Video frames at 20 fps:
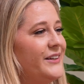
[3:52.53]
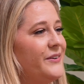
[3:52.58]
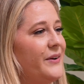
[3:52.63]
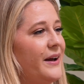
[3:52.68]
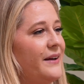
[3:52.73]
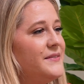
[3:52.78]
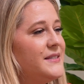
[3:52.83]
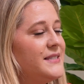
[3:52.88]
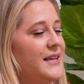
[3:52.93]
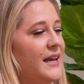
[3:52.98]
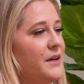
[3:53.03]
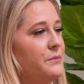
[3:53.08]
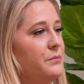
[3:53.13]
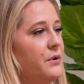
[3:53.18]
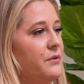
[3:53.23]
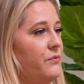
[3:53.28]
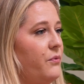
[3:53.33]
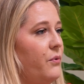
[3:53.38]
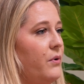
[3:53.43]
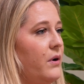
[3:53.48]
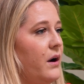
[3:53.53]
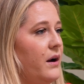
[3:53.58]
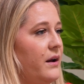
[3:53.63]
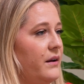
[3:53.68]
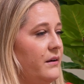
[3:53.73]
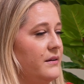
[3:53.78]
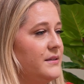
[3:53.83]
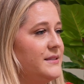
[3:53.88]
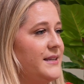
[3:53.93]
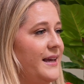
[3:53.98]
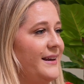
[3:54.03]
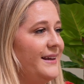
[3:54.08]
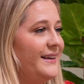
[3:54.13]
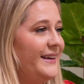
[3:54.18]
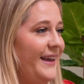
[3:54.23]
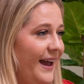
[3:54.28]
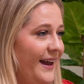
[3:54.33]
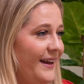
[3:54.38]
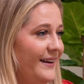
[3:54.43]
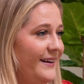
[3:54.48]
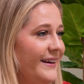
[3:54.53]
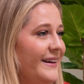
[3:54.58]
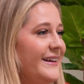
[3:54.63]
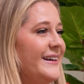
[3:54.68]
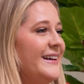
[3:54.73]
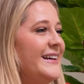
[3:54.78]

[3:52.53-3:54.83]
I've said it before and I'll say it again,